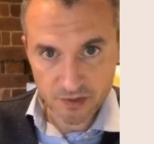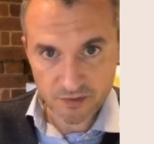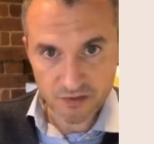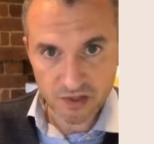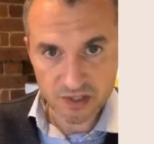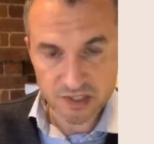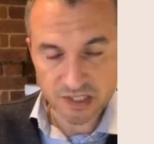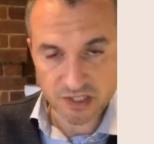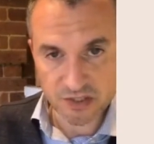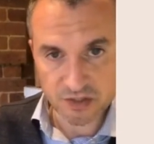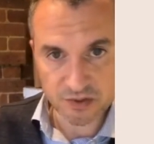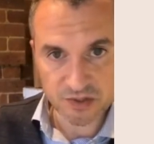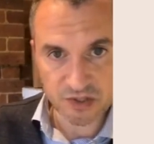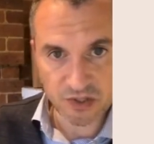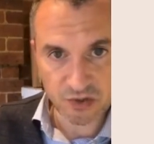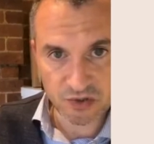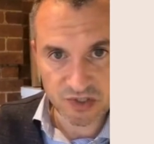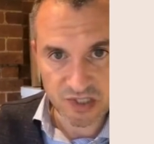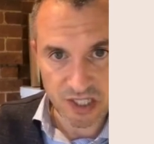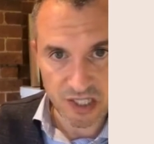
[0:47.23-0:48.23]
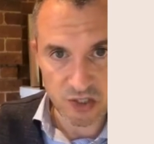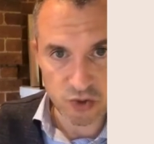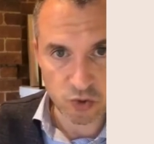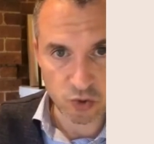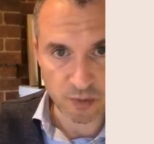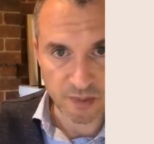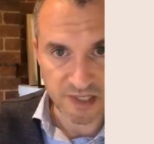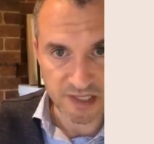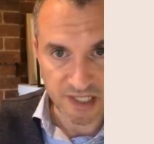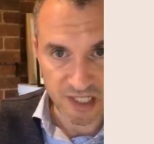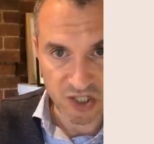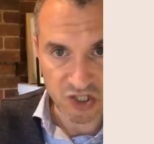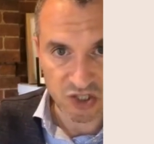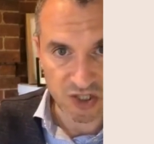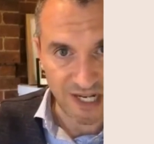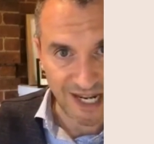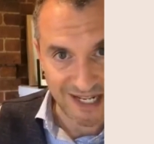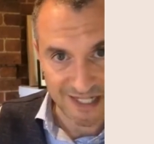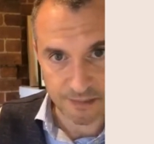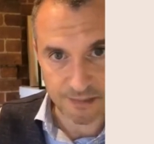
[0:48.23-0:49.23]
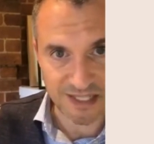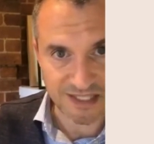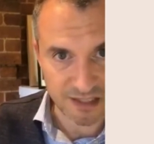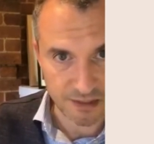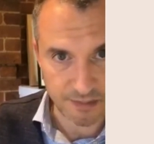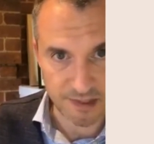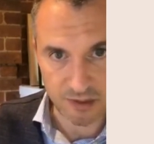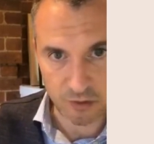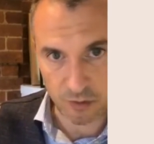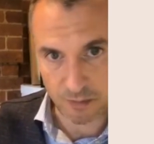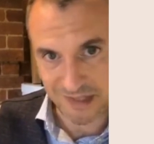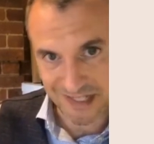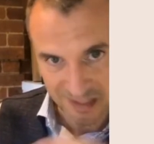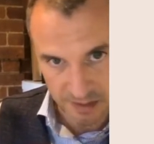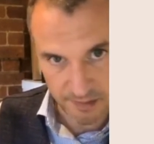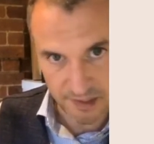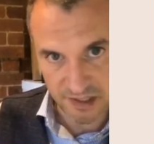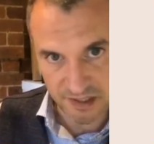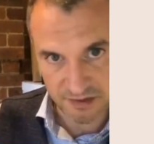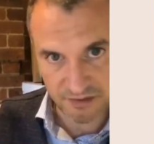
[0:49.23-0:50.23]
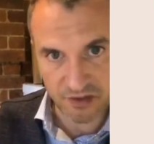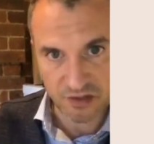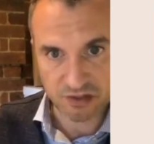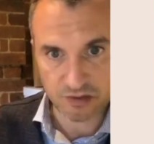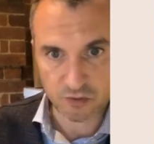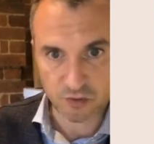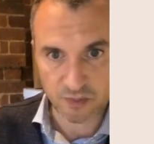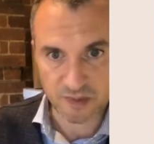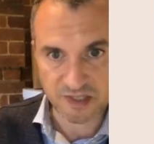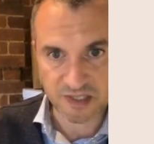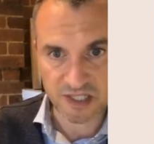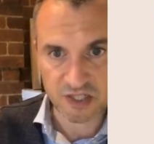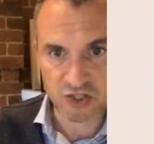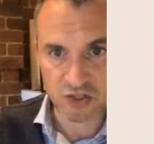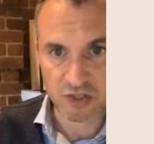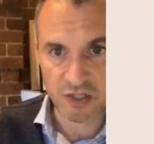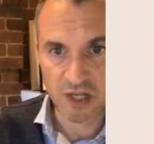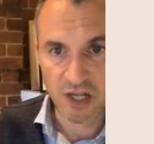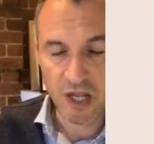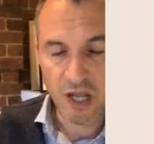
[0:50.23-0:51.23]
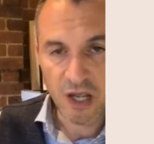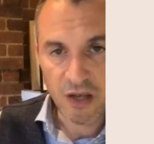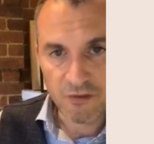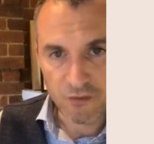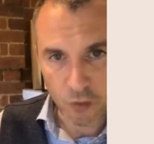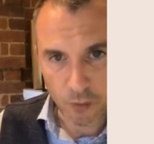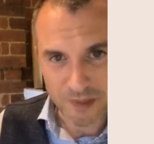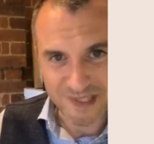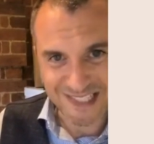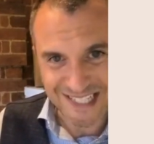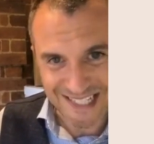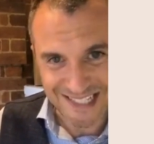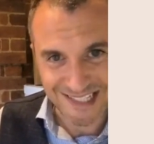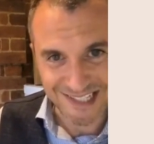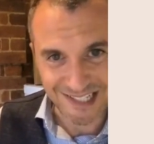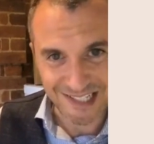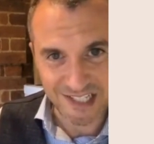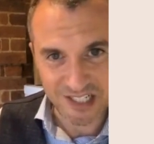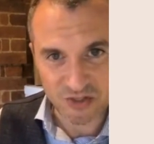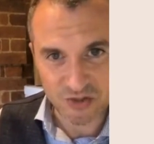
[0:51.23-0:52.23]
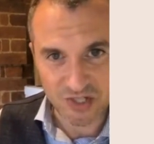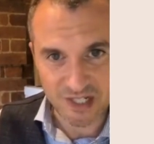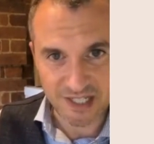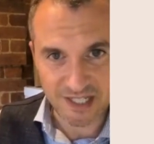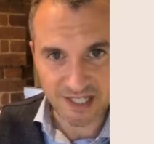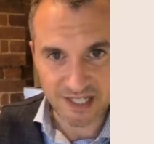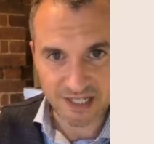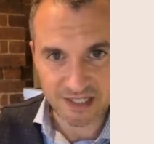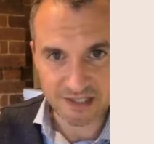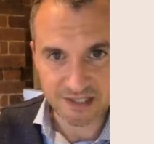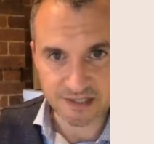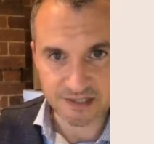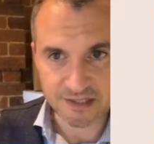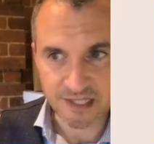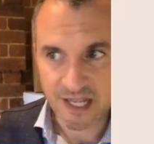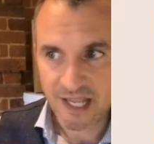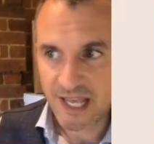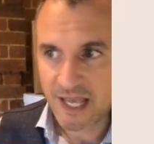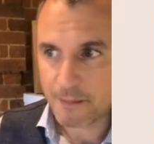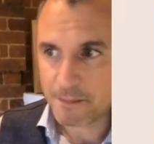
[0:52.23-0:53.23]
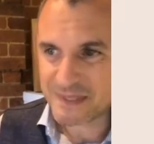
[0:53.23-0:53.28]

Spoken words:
converting to a 2-stage augmentation and mastopexy first and augmentation, for particularly tricky cases.